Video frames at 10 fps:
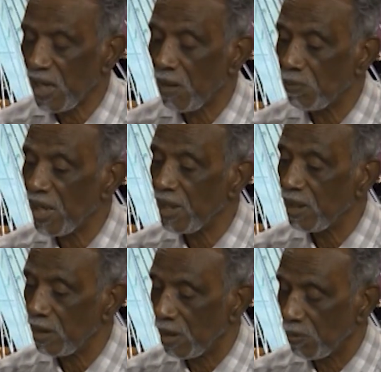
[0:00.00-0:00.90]
Our
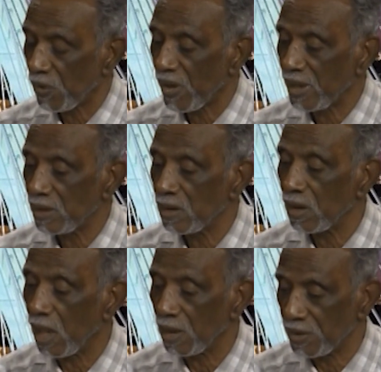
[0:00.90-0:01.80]
main number at
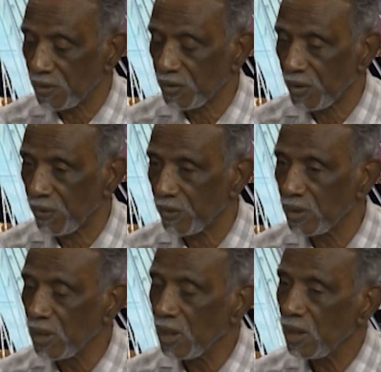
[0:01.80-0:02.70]
the center
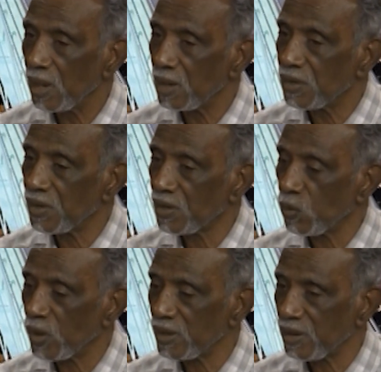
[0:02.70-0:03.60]
is
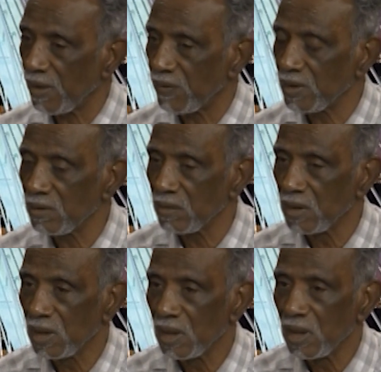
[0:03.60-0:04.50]

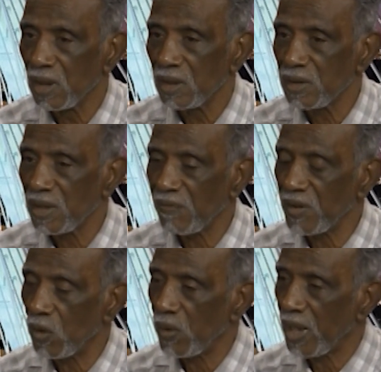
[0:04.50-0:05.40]

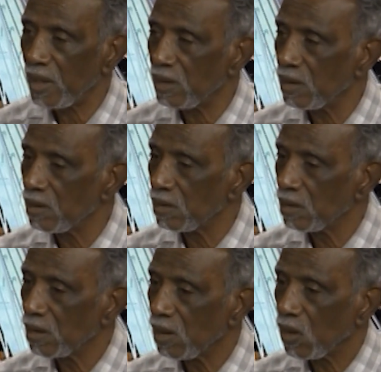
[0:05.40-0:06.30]

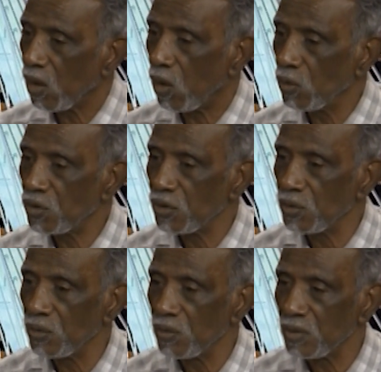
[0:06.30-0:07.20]

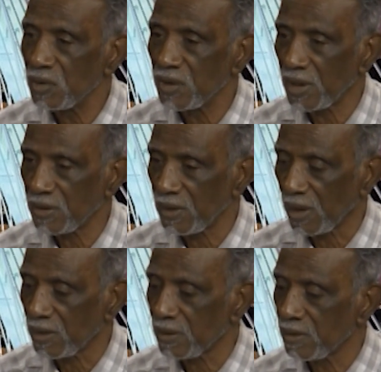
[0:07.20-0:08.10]

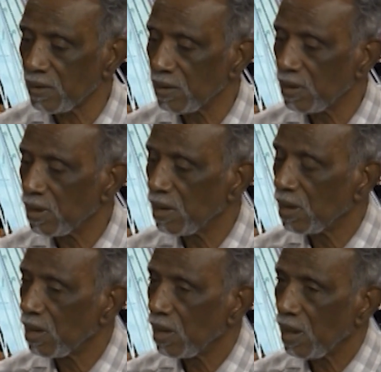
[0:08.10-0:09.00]
617-708-0266.
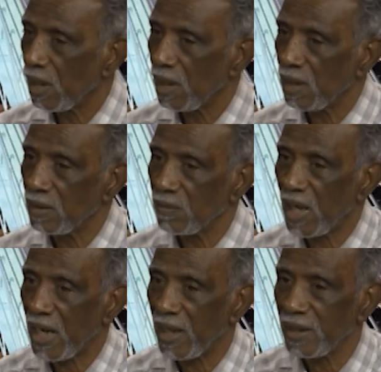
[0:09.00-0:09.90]
And
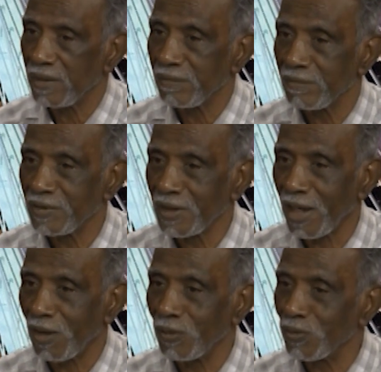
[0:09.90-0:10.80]
my
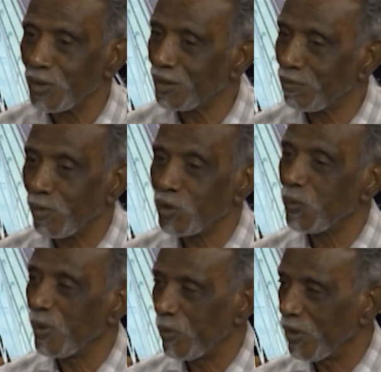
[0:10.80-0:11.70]
cell, which most
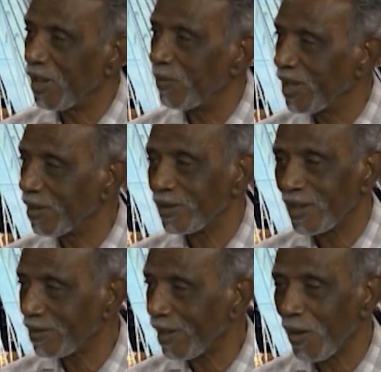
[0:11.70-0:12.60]
people get me because I
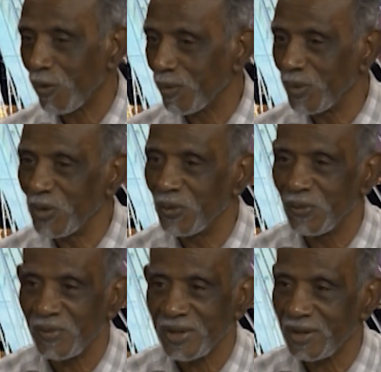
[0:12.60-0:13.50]
stay on the
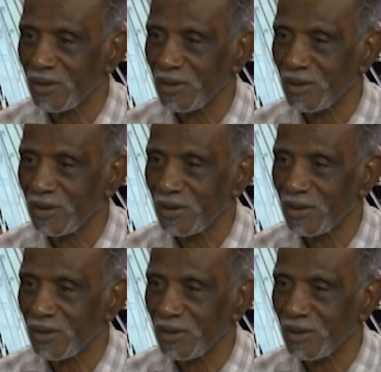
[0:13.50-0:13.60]
move, is